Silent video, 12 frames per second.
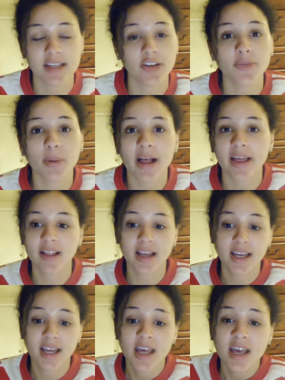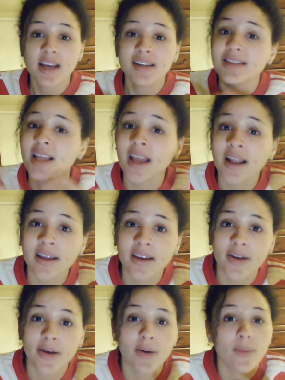And you're probably like,
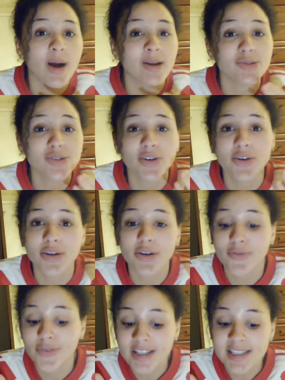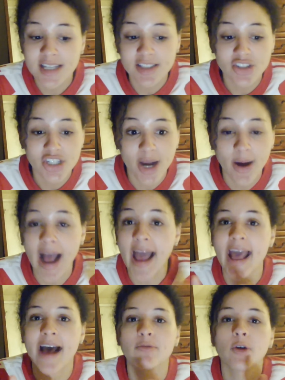Ina, why don't you go to your friend's house and shower? I
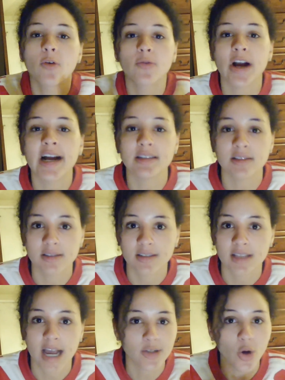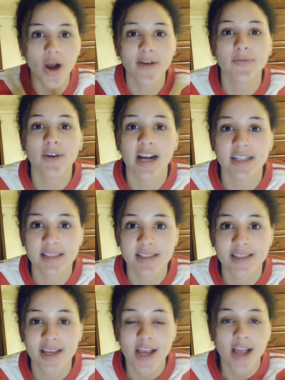have no friends. I don't have
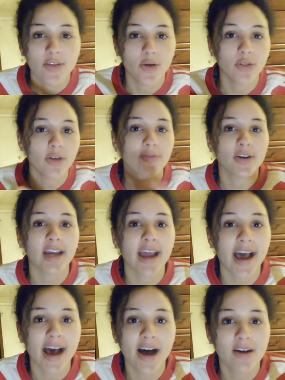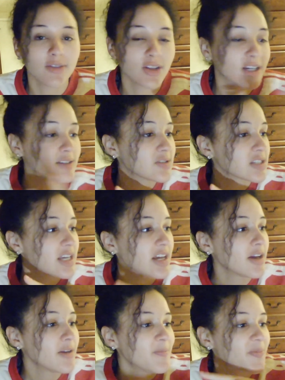friends. The only friend I have lives
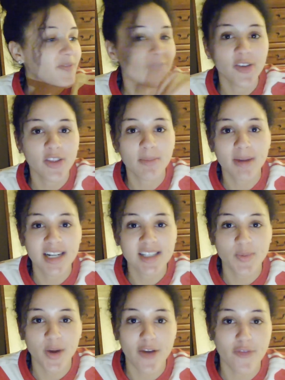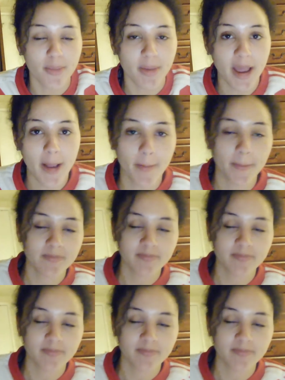50 minutes away from me.